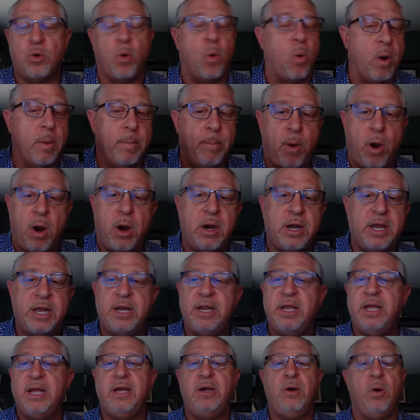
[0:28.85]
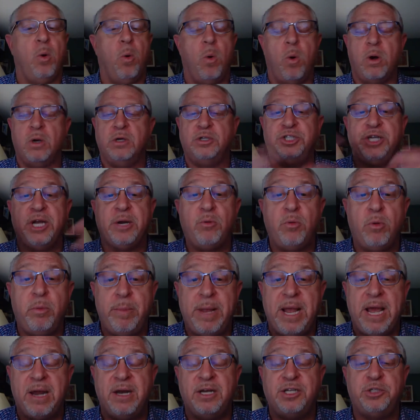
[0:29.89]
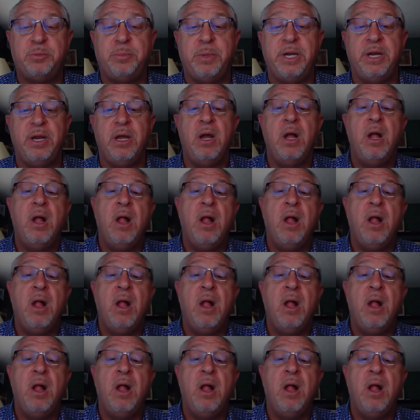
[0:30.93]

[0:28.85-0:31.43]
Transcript: or marketing or general management,